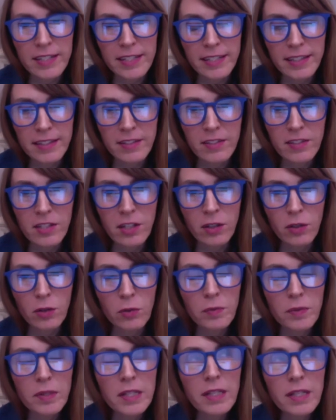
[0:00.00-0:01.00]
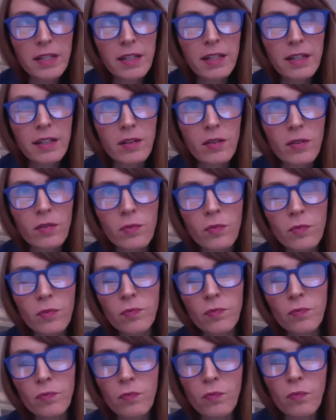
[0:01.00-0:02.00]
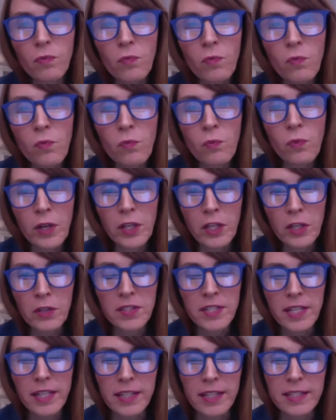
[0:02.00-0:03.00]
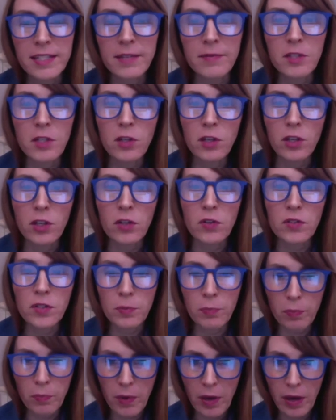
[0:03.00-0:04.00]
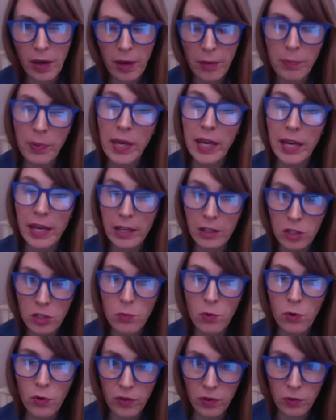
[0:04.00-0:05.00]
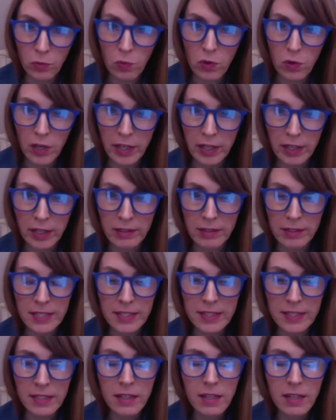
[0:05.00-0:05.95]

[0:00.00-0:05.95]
And so when you said that sometimes you can use a pitch more than once,